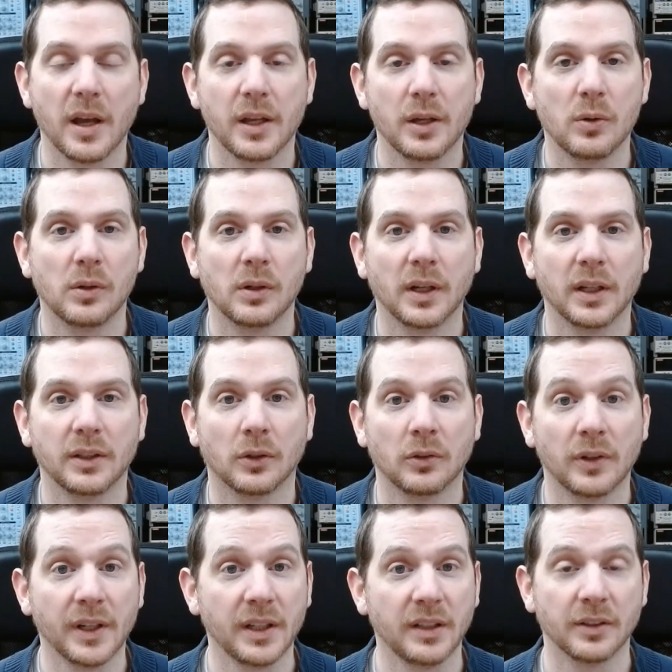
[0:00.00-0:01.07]
who had
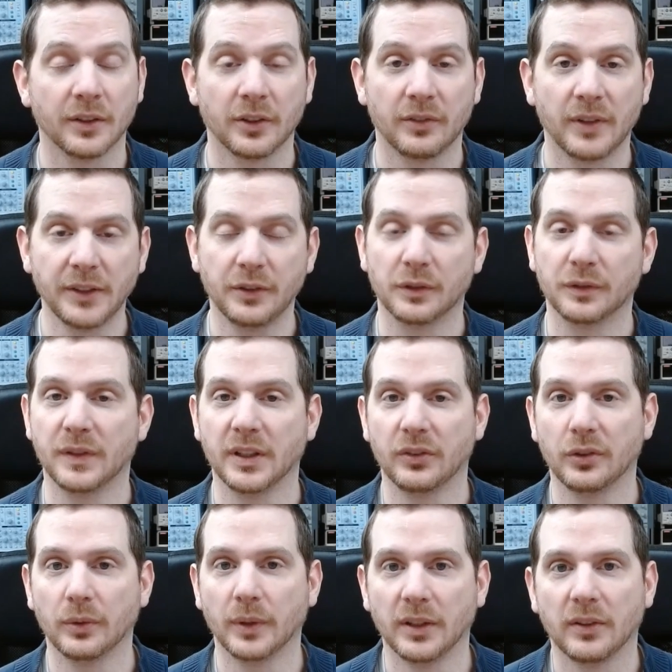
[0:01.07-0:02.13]
already done a retrofit
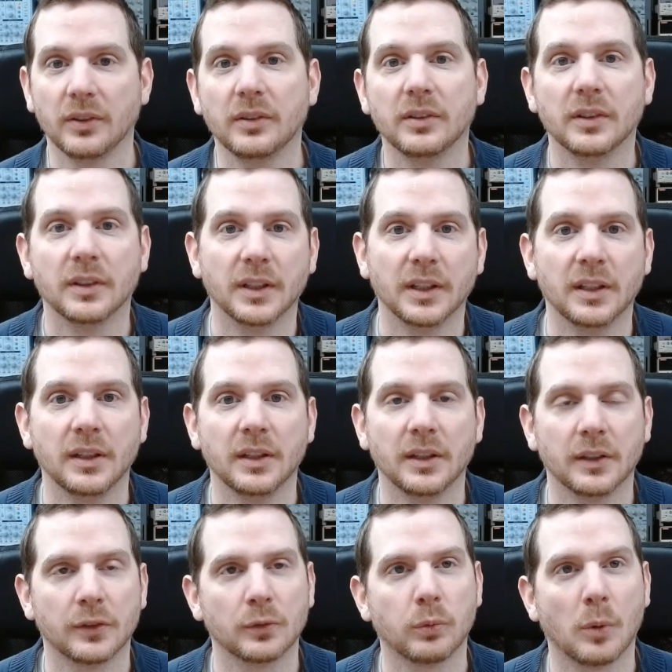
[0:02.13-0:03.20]
to it.
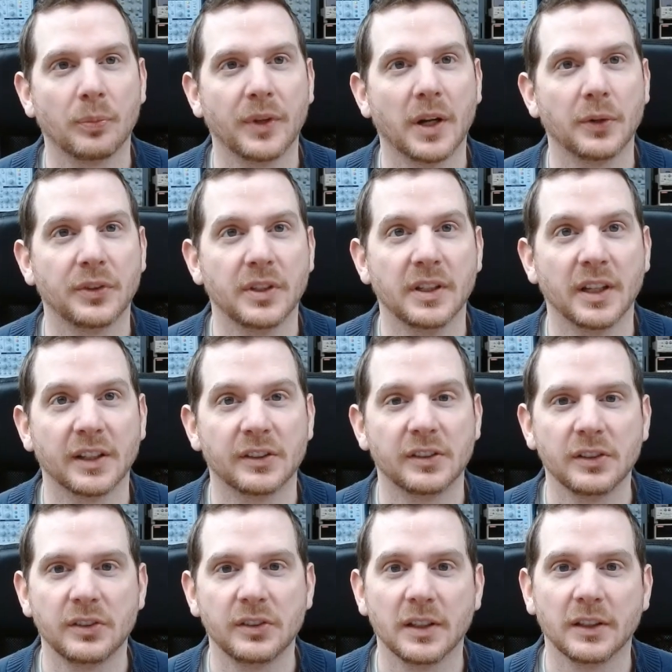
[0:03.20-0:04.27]
He swapped out the
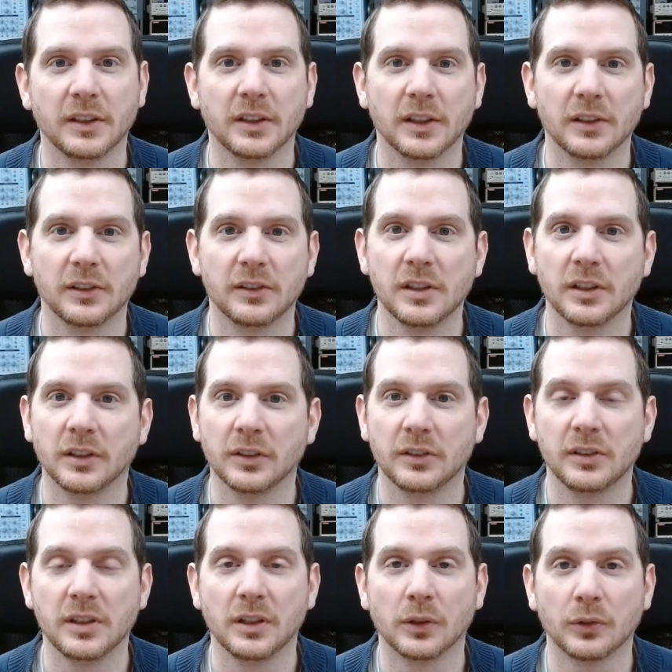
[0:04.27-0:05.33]
existing
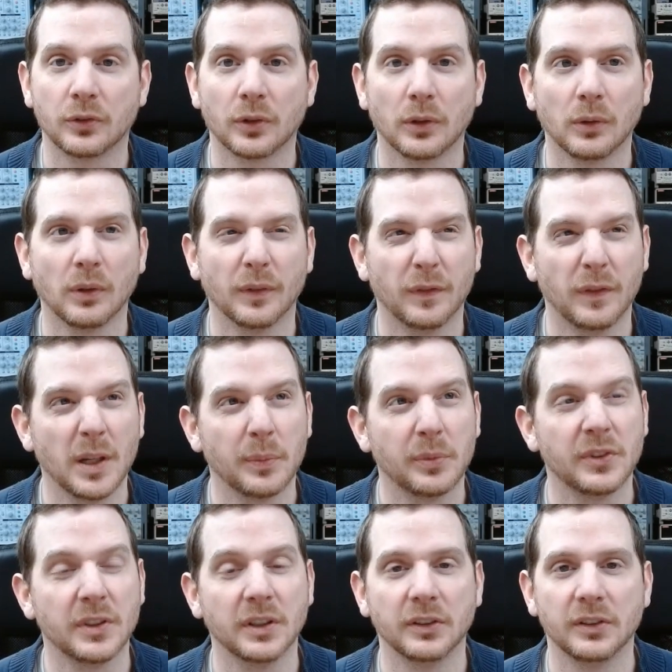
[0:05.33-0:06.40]
CNC control, a
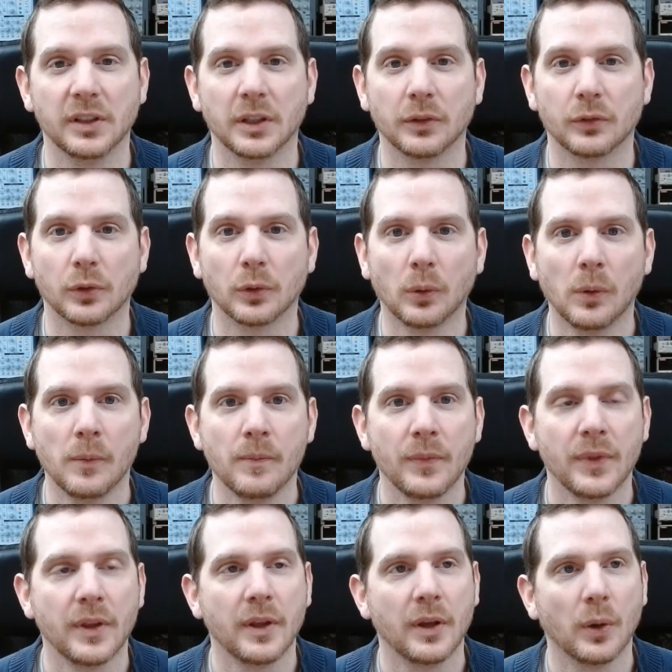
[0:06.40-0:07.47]
Philips CNC control,
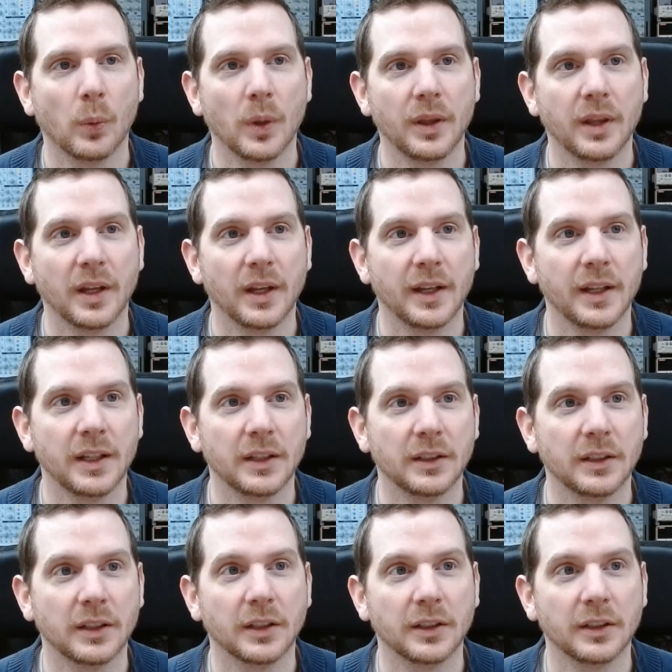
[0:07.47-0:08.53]
with a
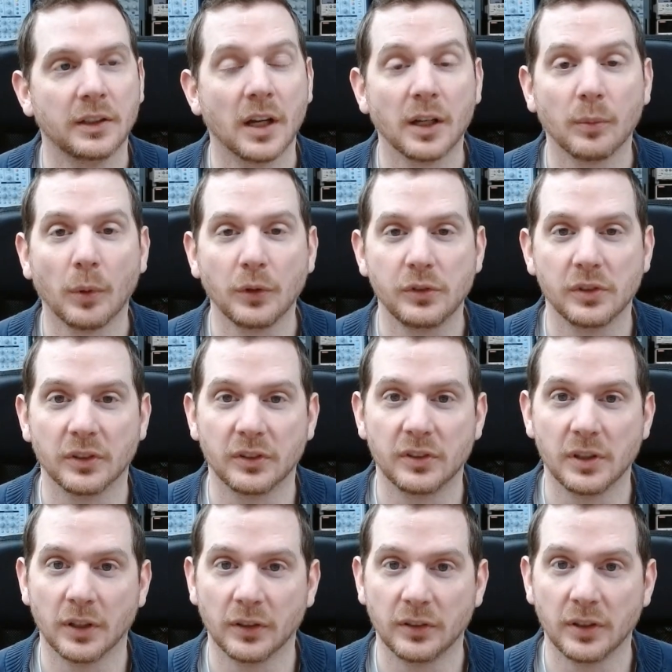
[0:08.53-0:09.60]
Dynamotion
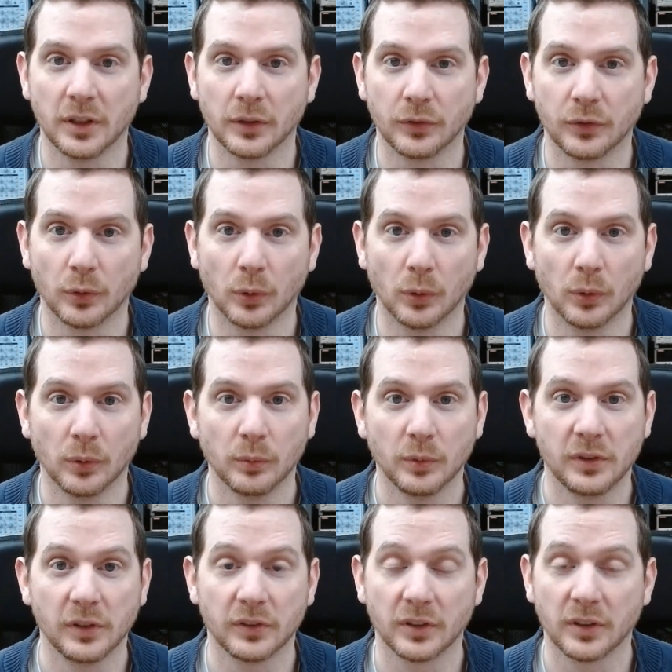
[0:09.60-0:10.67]
CNC control,
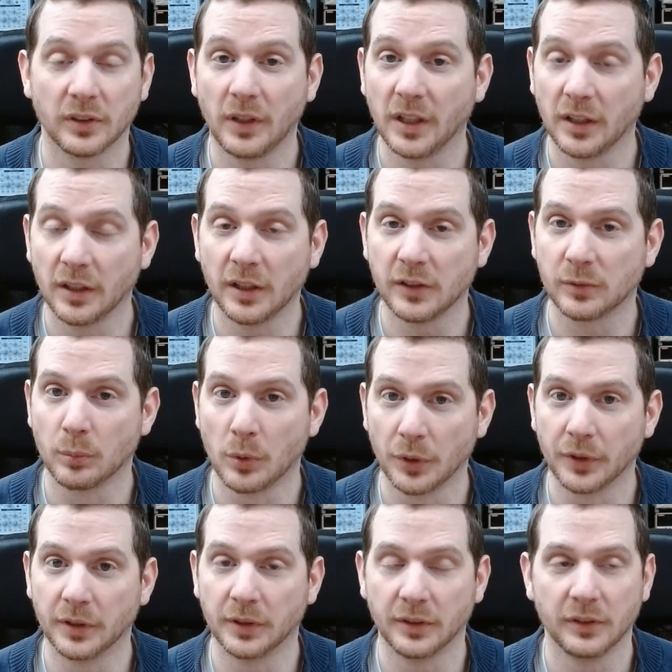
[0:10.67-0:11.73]
which is a really nice
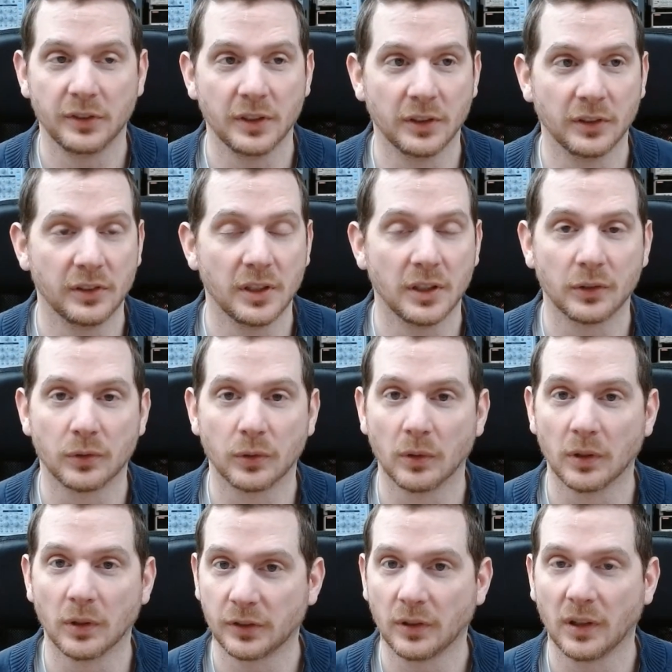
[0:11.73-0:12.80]
modern CNC
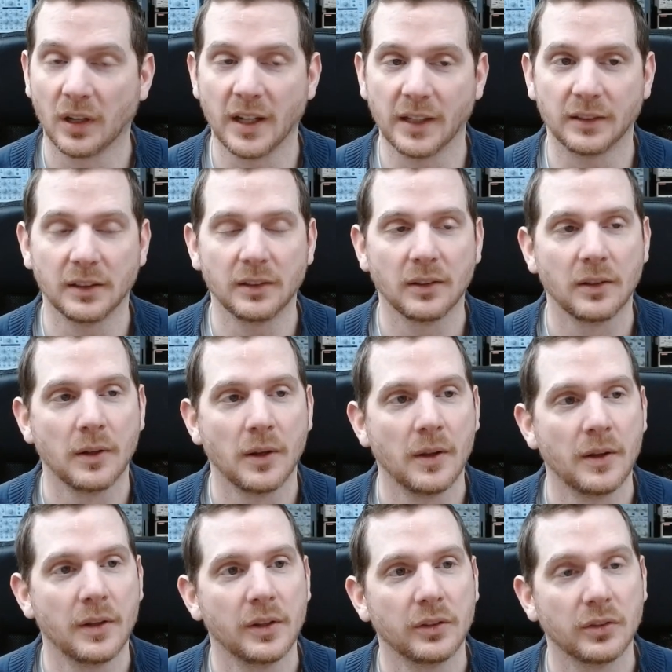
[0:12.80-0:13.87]
controller, so I liked it.
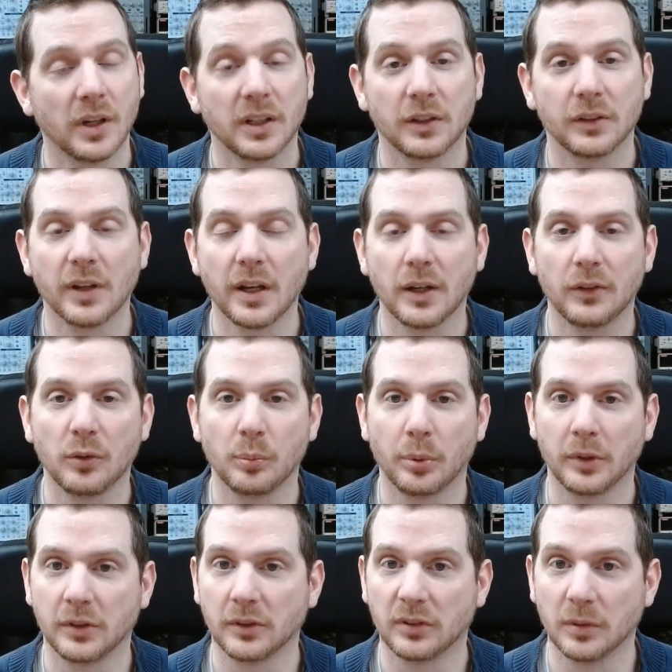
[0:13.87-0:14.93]
So I decided to
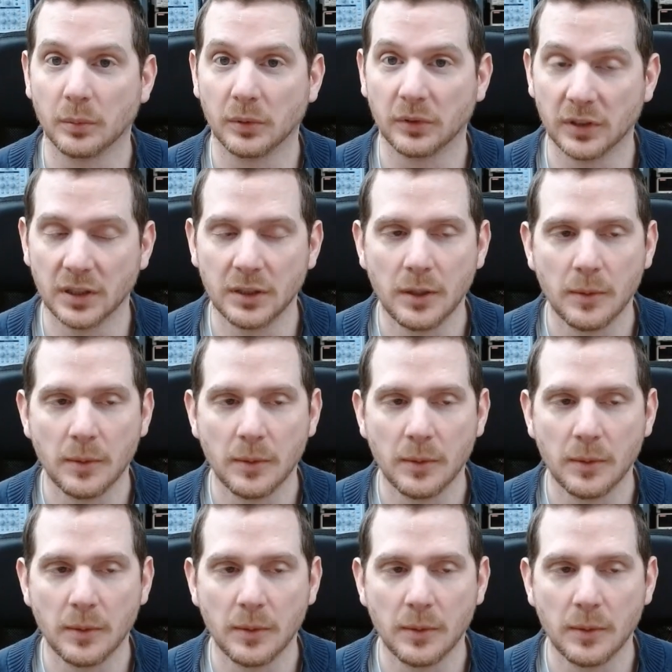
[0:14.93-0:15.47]
purchase the machine.